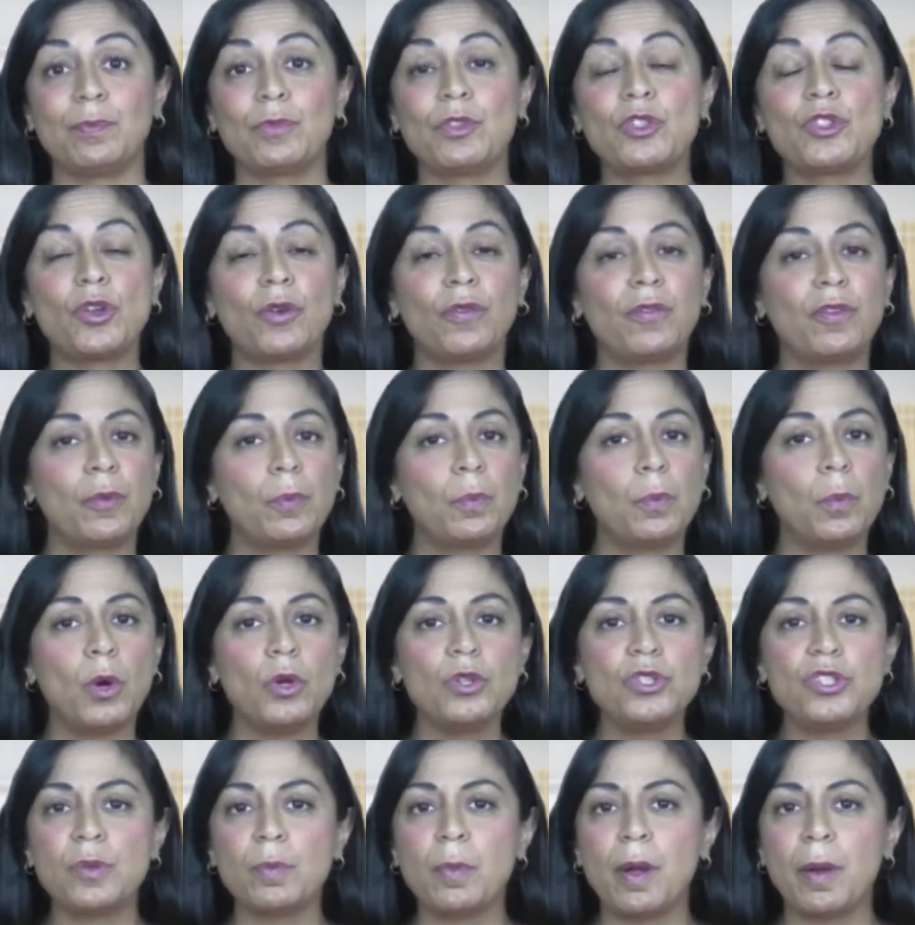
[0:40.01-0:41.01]
So for
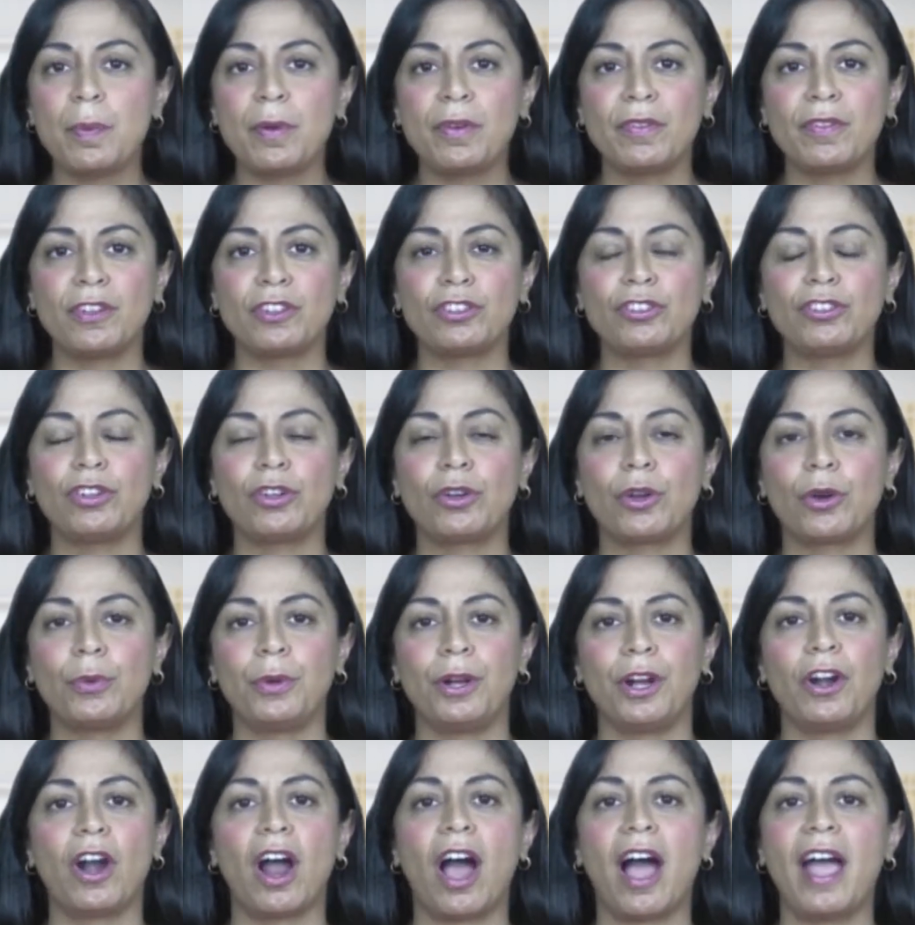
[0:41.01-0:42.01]
most of my professional career,